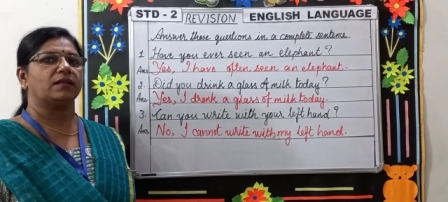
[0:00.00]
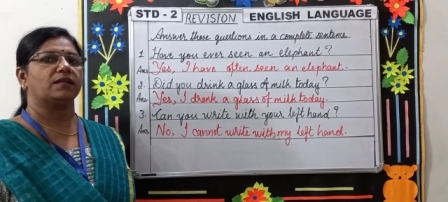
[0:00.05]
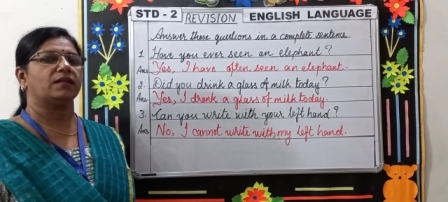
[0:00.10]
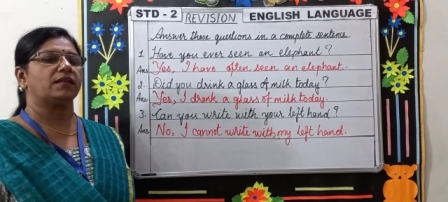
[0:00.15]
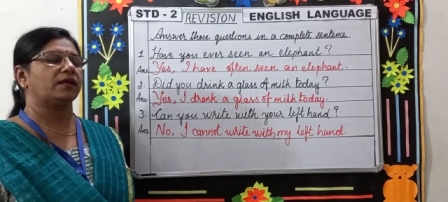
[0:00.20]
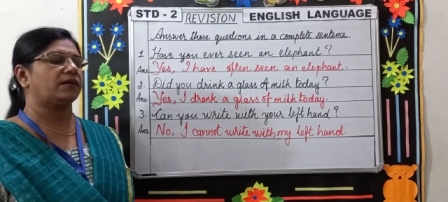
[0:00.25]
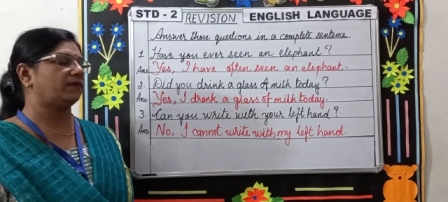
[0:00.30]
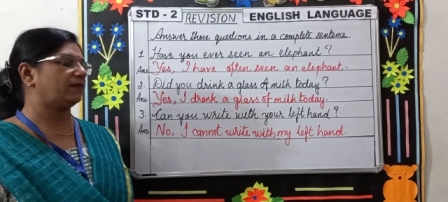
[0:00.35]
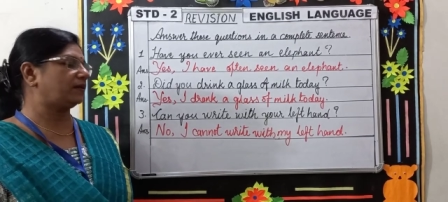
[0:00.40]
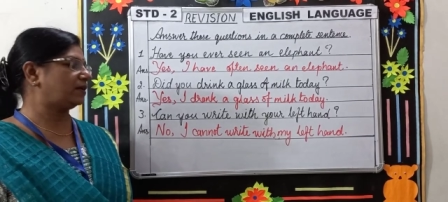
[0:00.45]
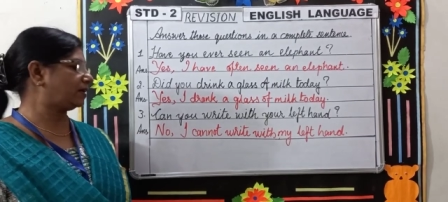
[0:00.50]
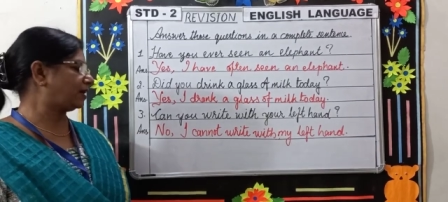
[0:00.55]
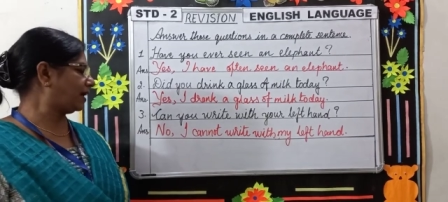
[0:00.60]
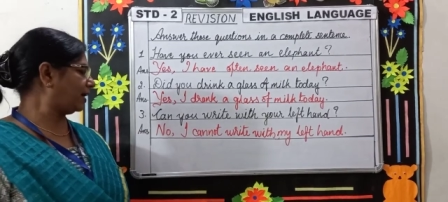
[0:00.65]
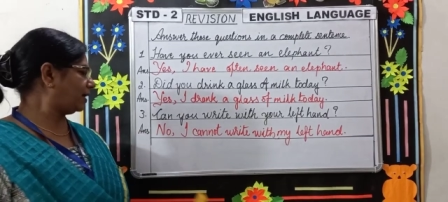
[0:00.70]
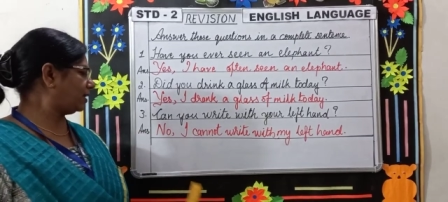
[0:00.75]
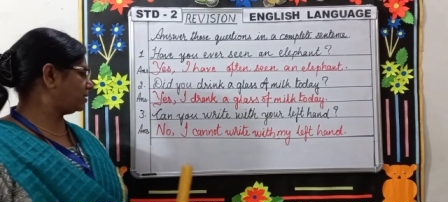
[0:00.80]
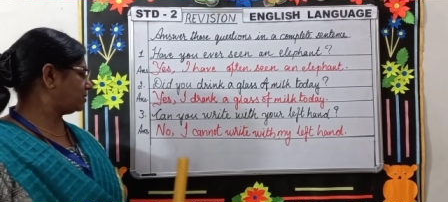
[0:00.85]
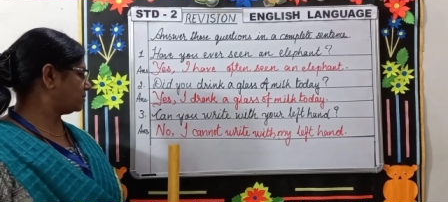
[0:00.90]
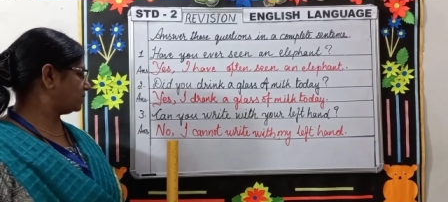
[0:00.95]
They will
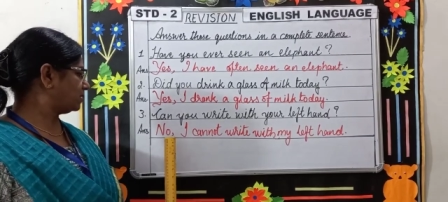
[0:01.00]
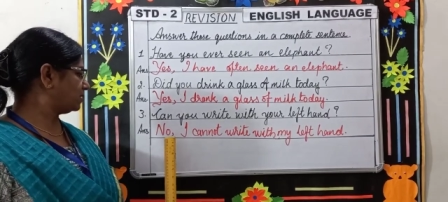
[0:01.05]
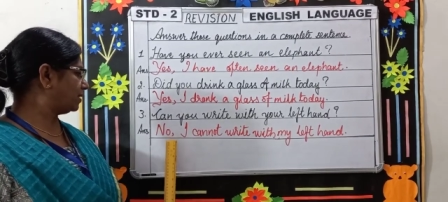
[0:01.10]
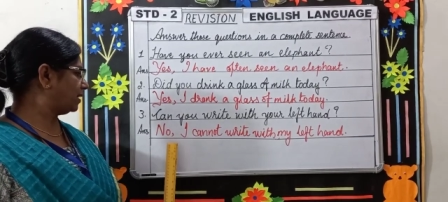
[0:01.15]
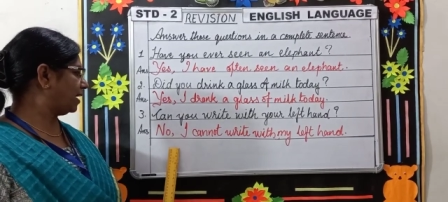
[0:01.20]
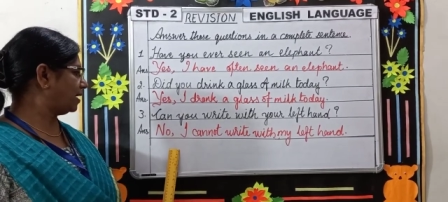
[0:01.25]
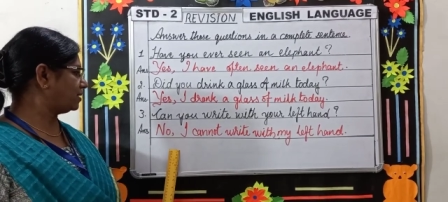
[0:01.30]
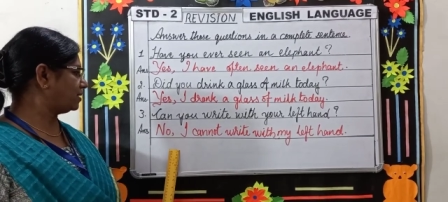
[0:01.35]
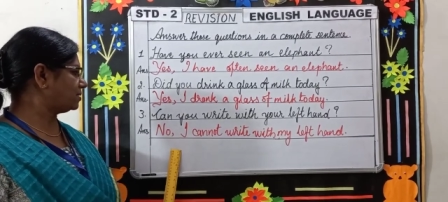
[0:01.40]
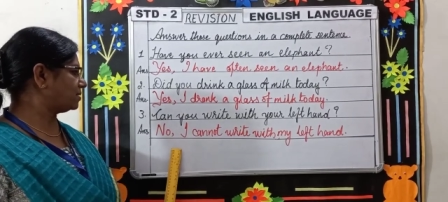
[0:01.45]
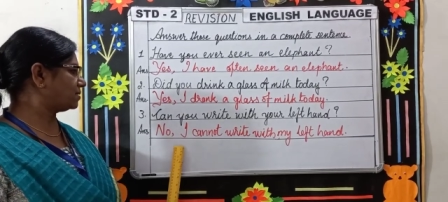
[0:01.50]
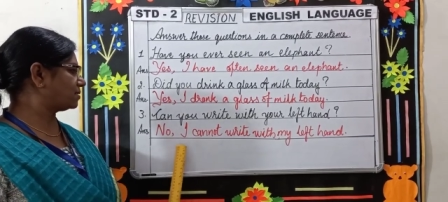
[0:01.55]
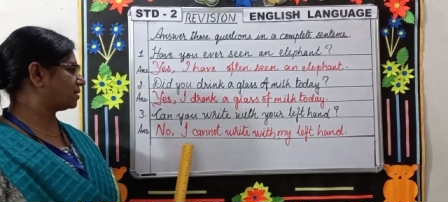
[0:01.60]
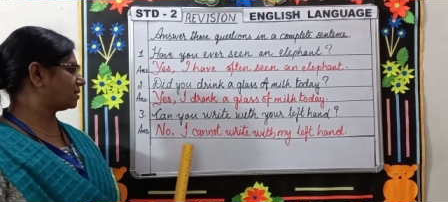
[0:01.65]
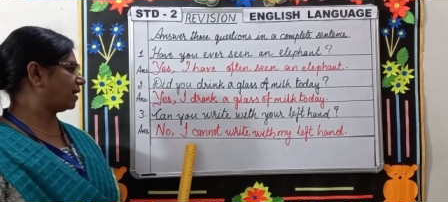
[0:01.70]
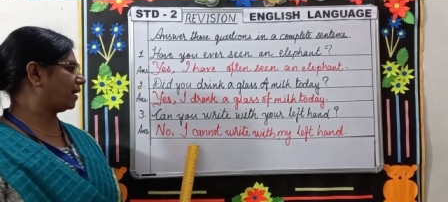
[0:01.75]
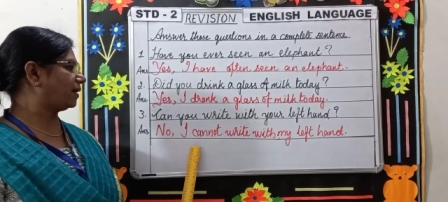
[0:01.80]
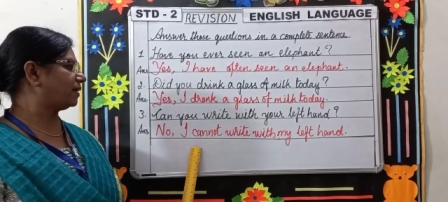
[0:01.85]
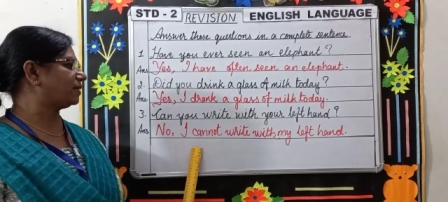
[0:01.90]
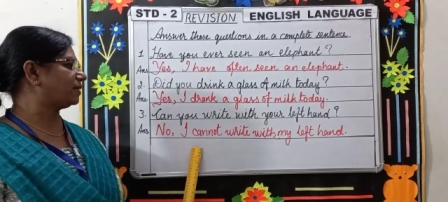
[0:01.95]
write, yes,
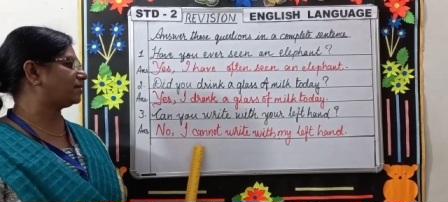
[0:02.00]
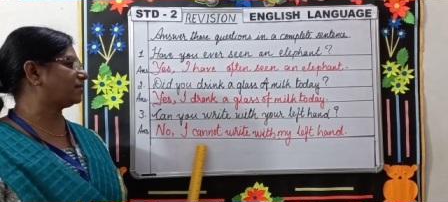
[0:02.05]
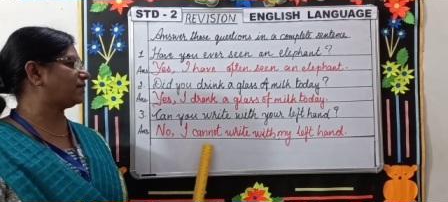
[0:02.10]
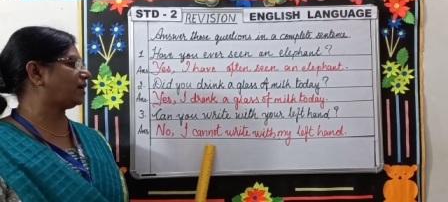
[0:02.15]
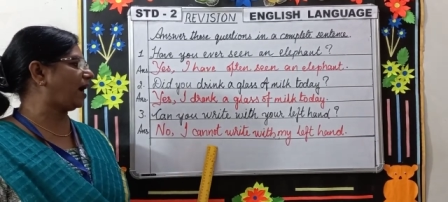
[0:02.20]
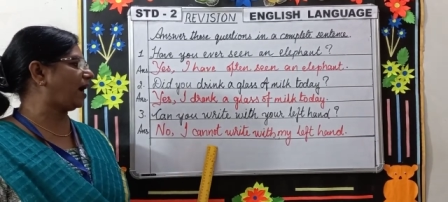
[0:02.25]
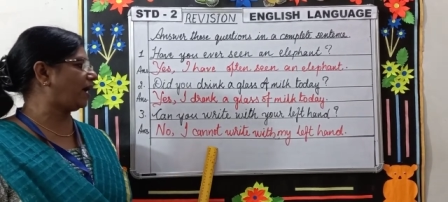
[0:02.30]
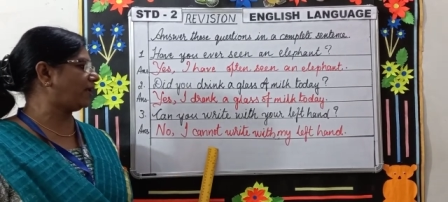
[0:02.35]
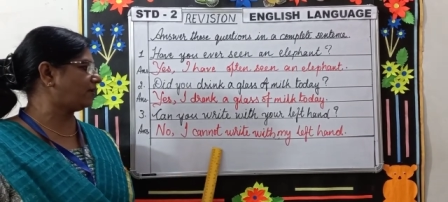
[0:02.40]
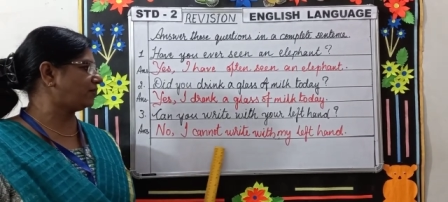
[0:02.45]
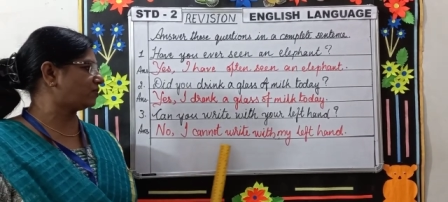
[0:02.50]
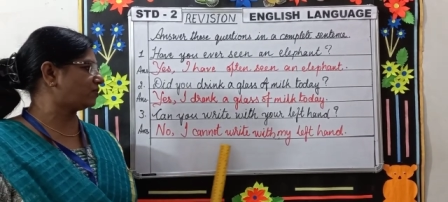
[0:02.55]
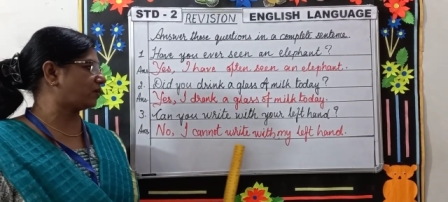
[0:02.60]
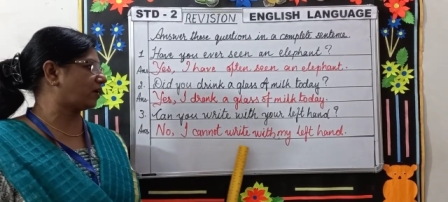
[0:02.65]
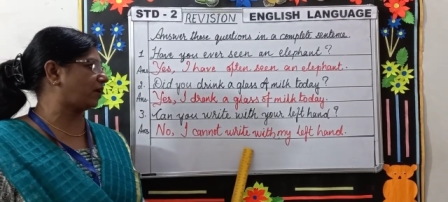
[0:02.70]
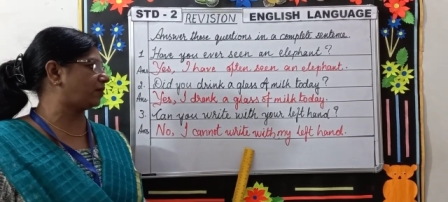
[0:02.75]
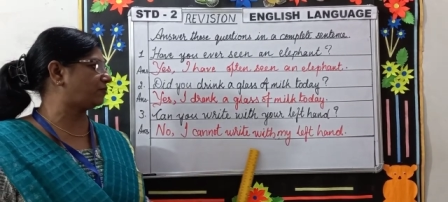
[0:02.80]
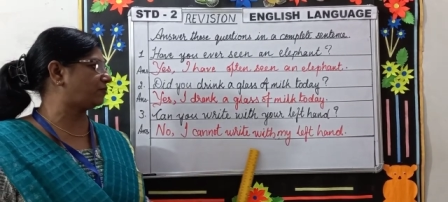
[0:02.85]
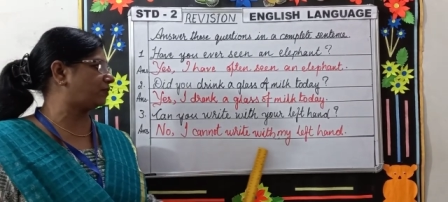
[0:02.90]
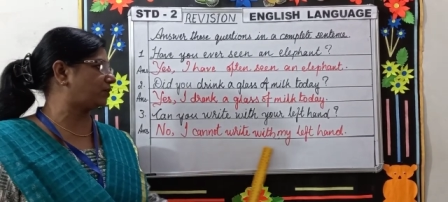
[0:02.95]
I can
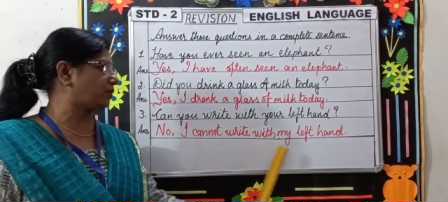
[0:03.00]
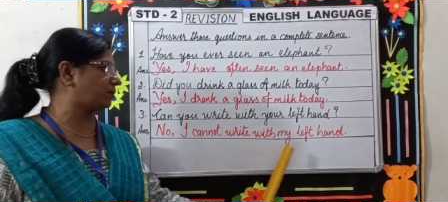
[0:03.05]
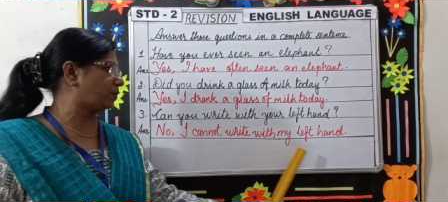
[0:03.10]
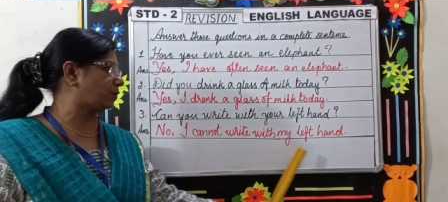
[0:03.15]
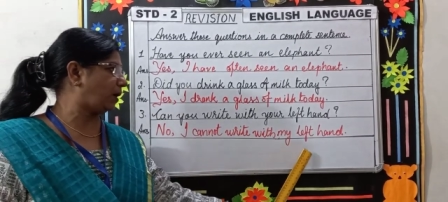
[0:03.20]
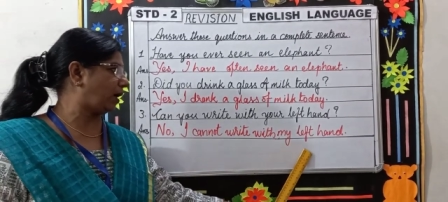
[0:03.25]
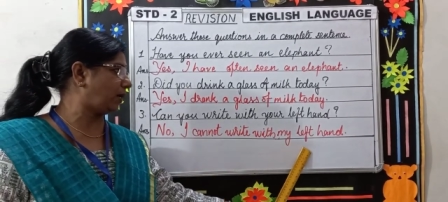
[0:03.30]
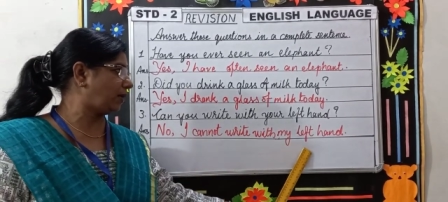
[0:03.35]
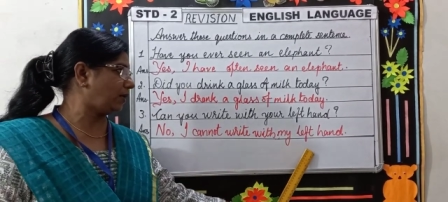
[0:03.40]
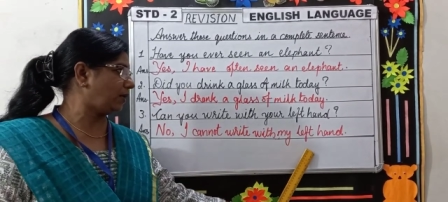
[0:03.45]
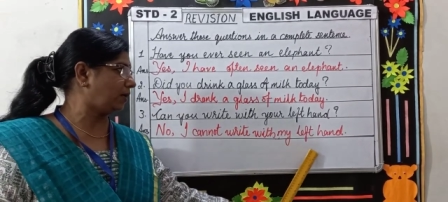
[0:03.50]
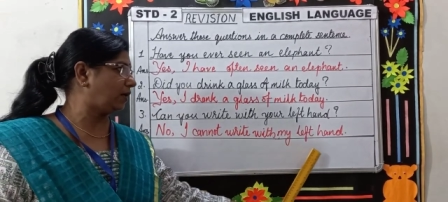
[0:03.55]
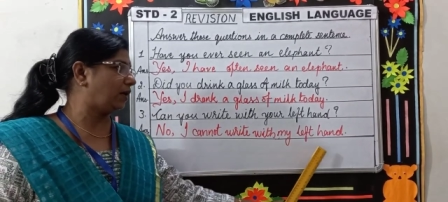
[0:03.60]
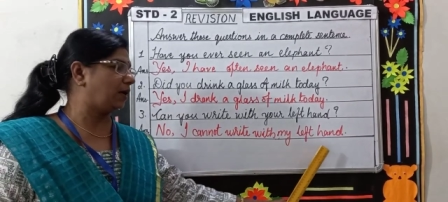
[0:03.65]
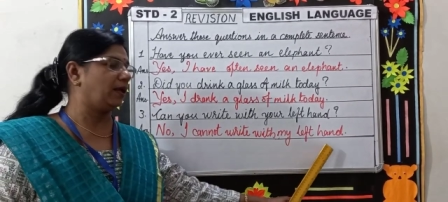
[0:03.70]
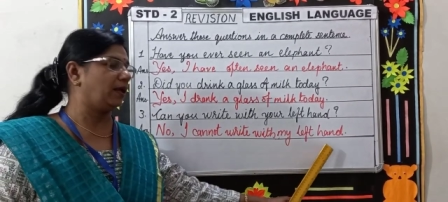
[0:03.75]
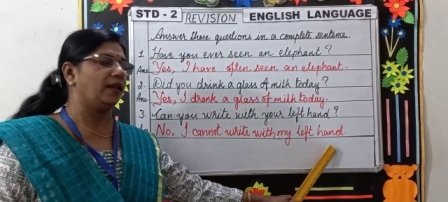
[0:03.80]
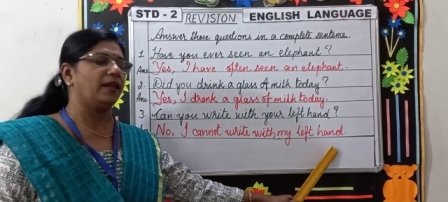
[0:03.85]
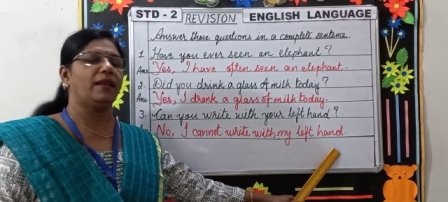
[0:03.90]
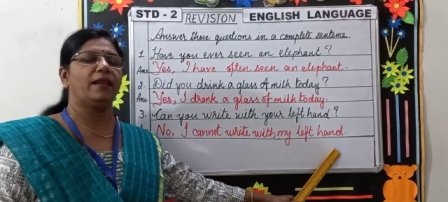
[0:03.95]
write with my
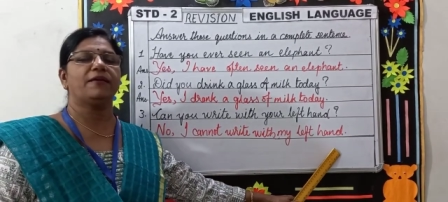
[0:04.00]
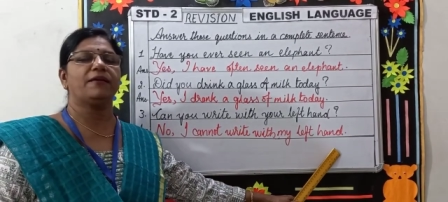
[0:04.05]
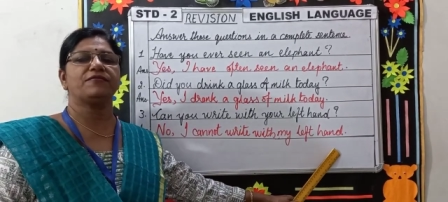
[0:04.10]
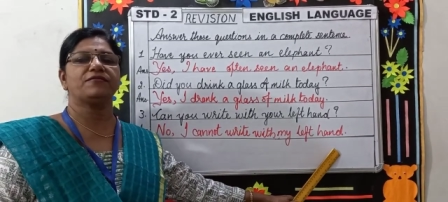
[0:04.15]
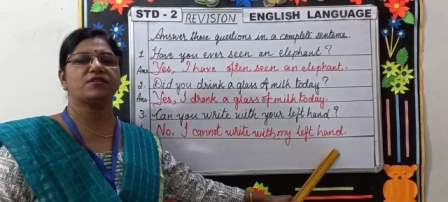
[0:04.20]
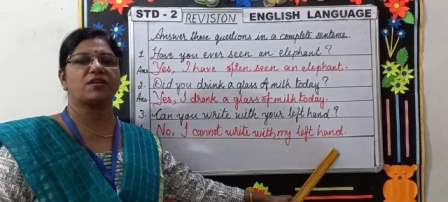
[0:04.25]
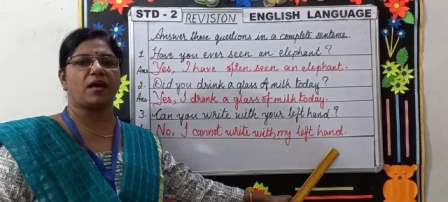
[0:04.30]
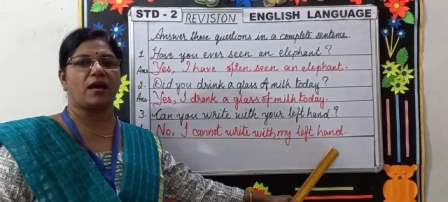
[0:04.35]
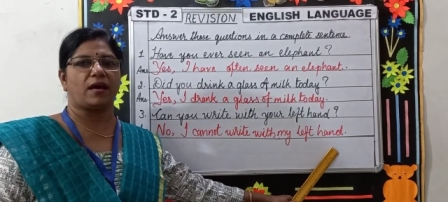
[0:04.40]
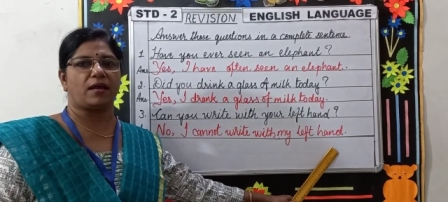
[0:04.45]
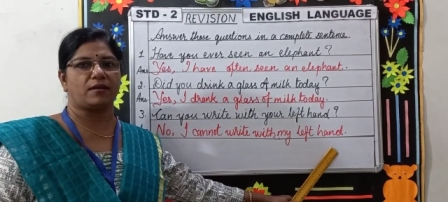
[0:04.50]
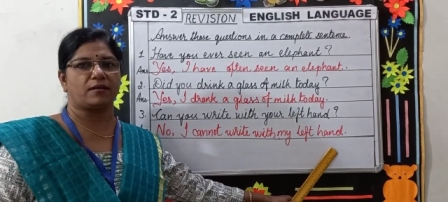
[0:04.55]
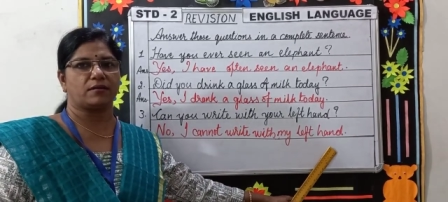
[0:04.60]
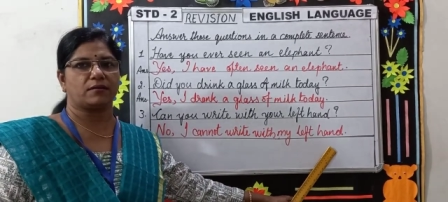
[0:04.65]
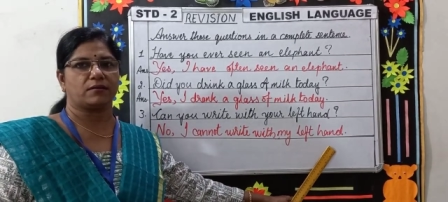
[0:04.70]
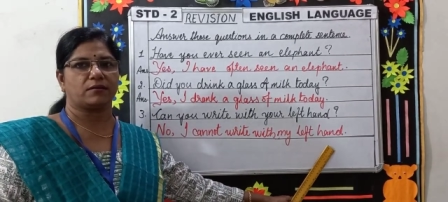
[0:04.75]
left hand.